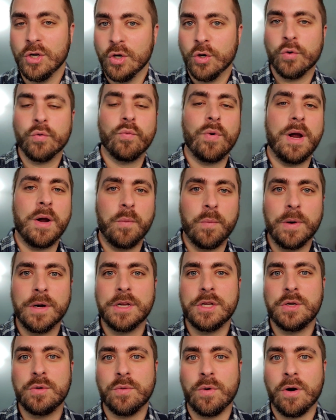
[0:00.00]
right where
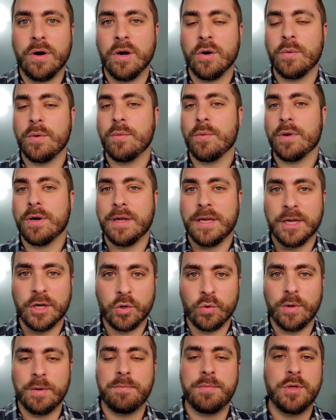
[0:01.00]
you are. We want to
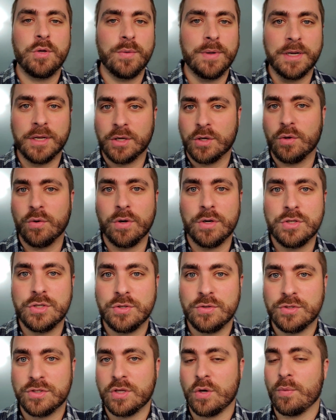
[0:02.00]
equip you and encourage you.
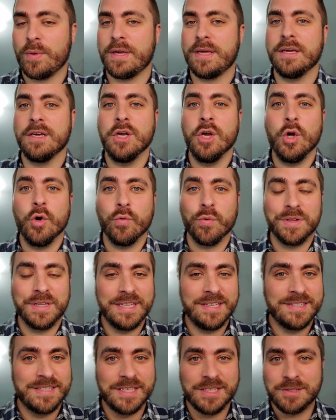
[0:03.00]
So we release
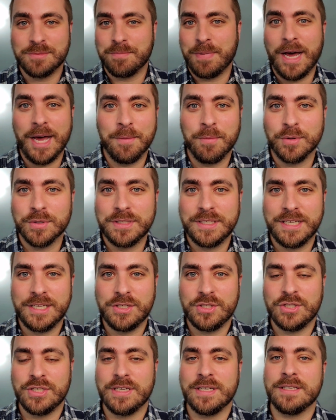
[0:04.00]
these Bible
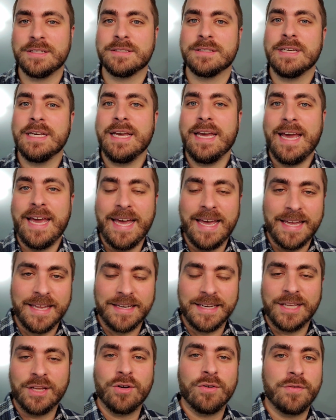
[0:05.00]
teachings and
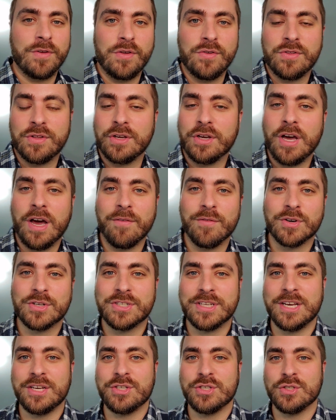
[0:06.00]
interviews and
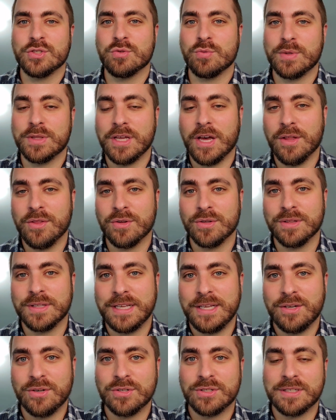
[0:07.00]
conversations with other
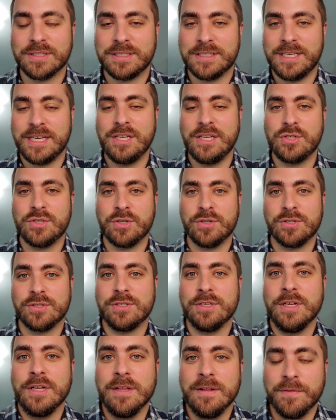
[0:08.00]
leaders and teachers
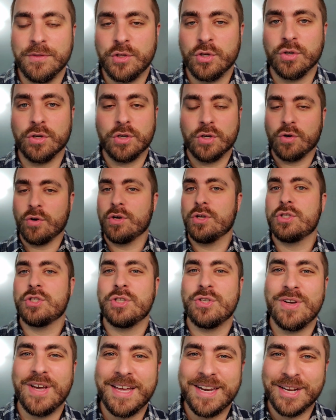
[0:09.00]
to encourage you
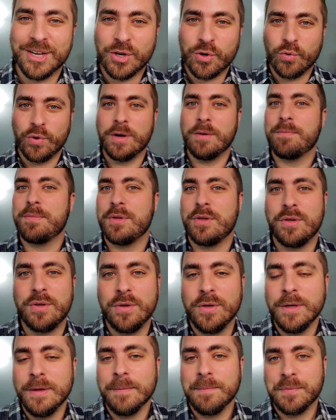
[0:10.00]
and equip you
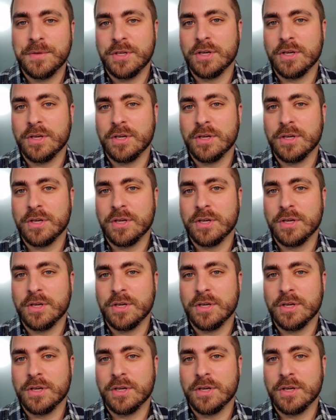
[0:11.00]
to